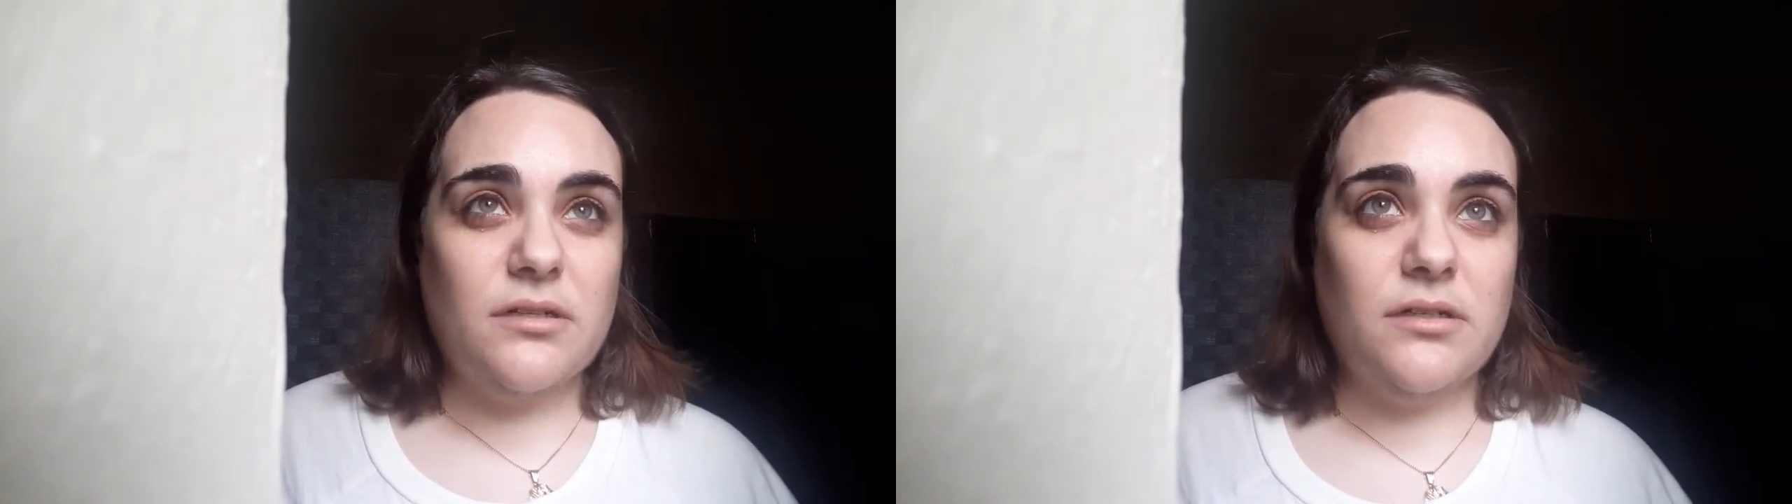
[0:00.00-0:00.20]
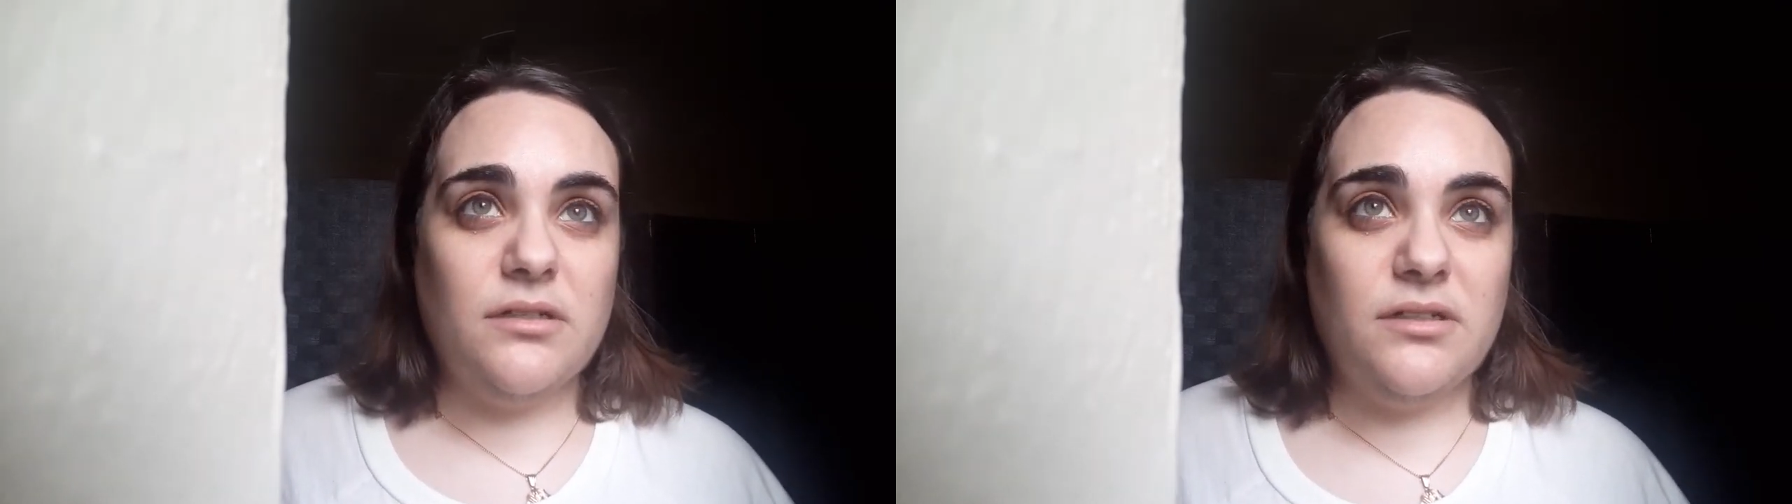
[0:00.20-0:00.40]

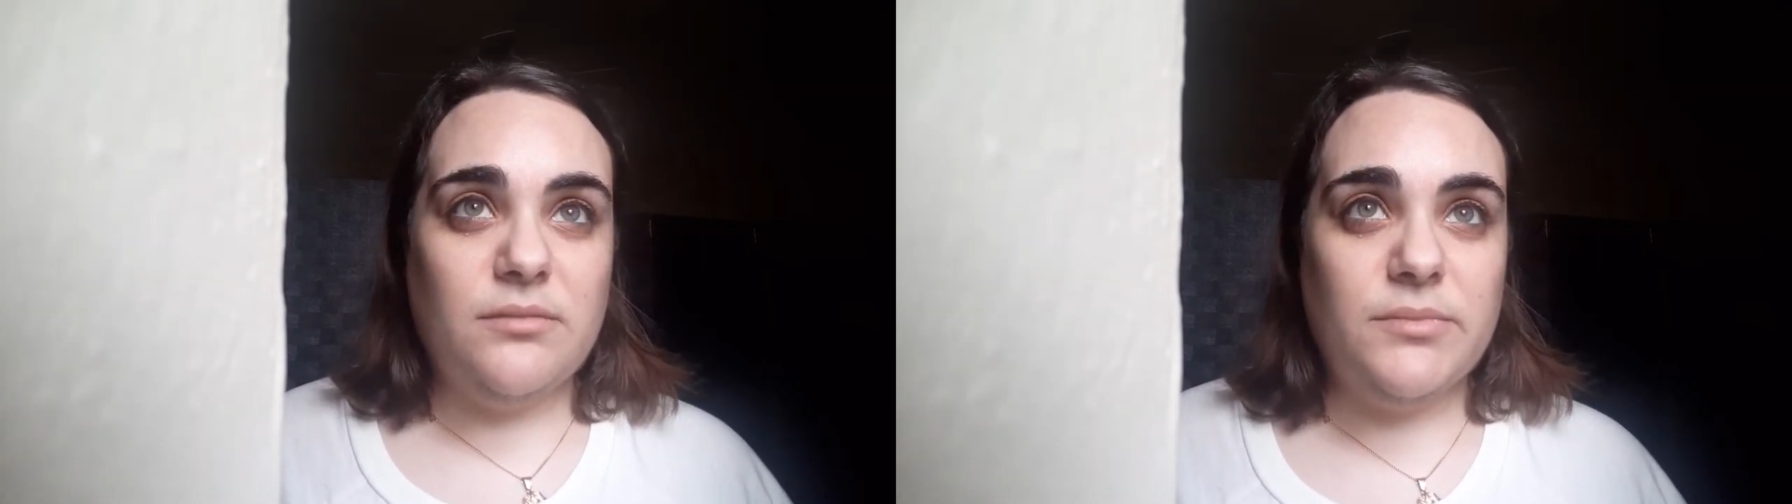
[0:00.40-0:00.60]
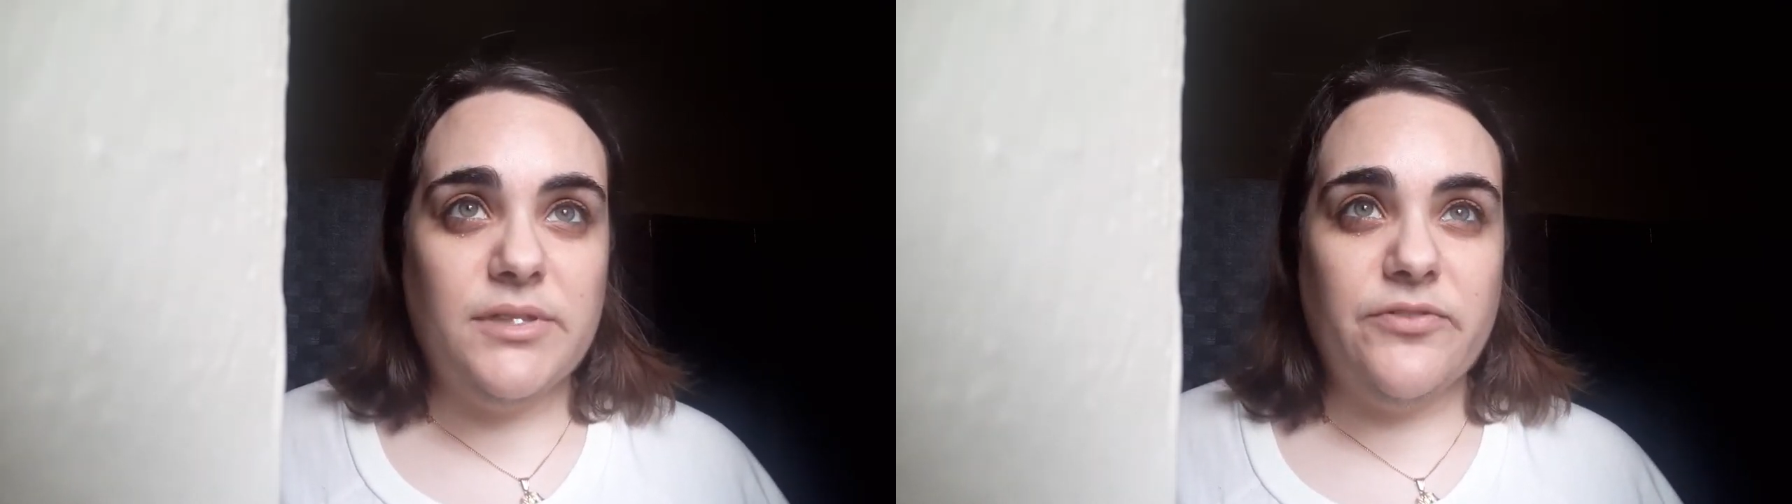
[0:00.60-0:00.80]

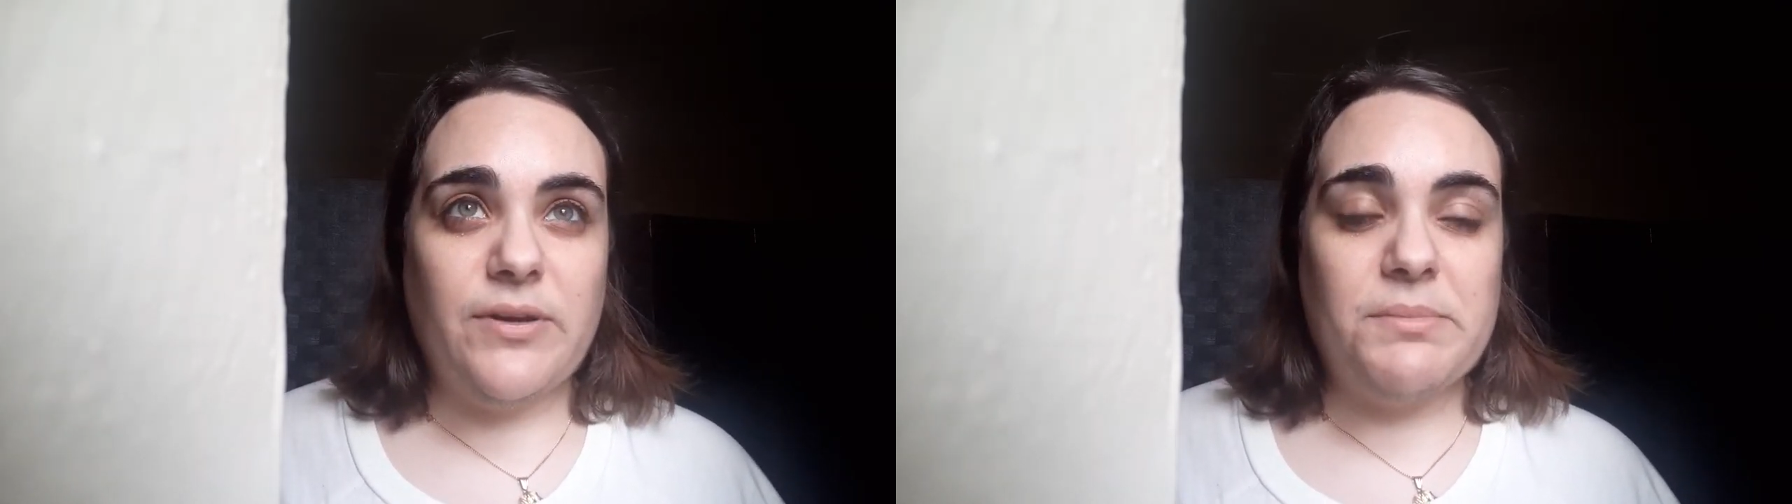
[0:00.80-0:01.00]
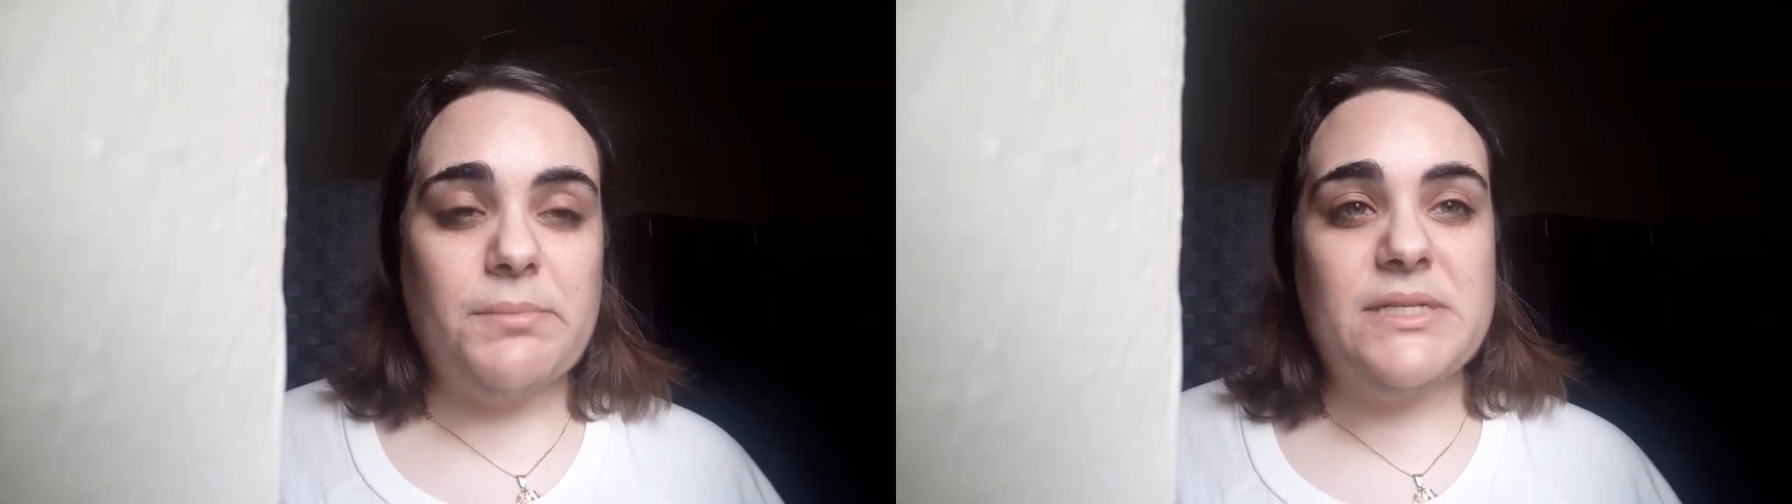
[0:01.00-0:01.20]
if
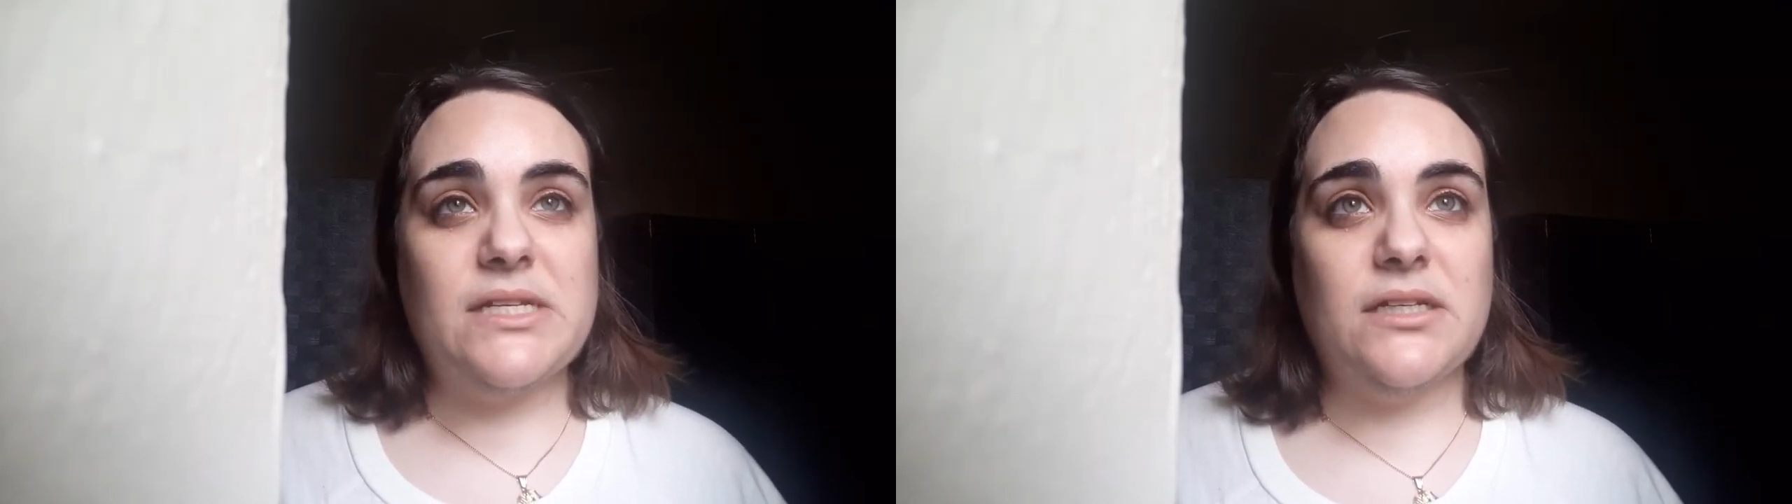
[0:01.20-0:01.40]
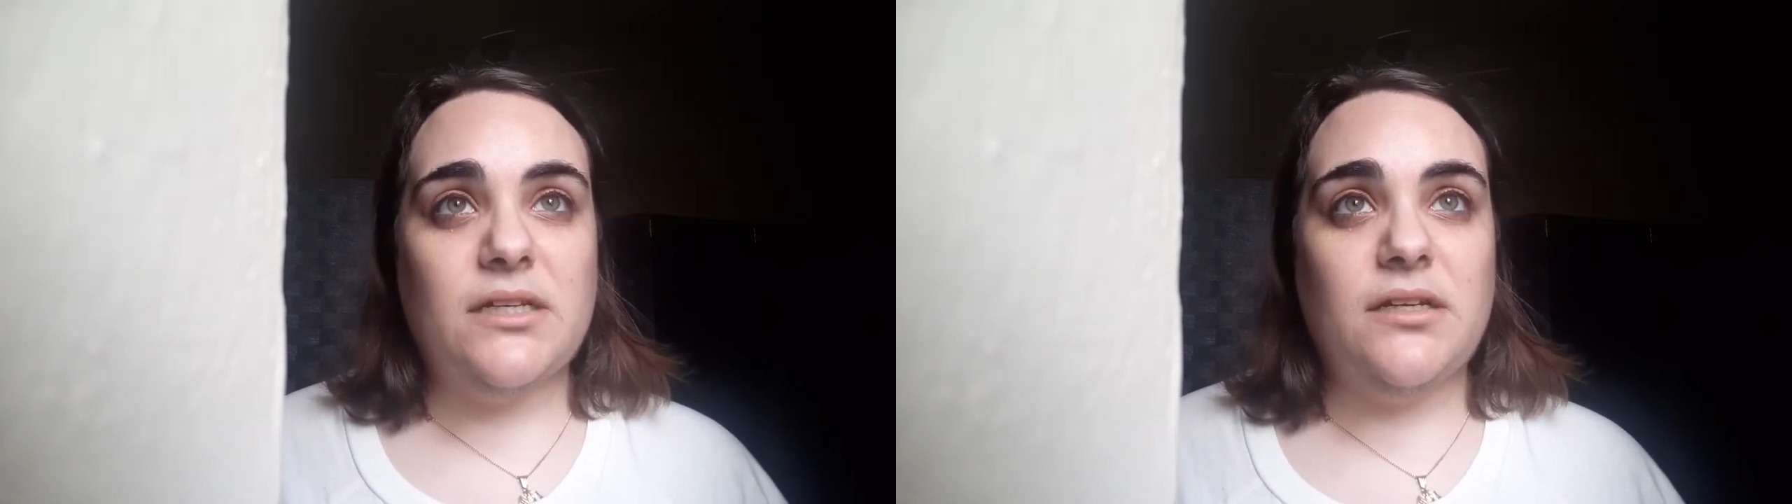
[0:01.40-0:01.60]
I'm not
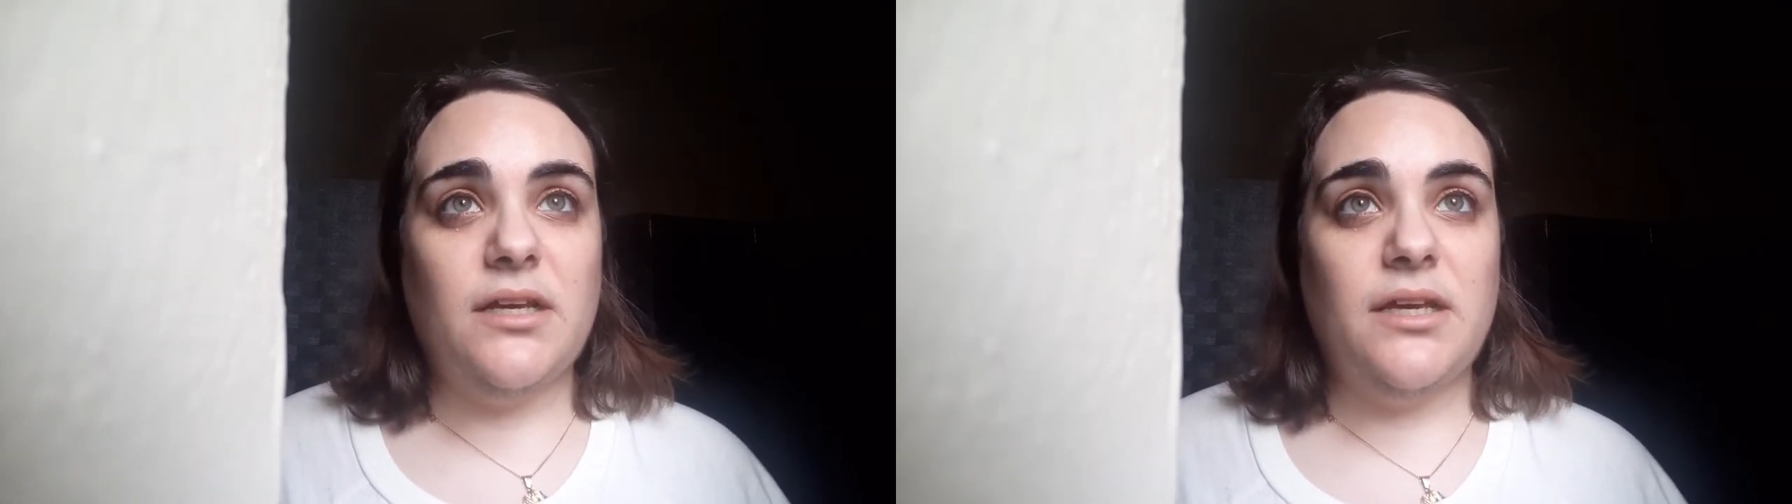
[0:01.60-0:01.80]
mistaken,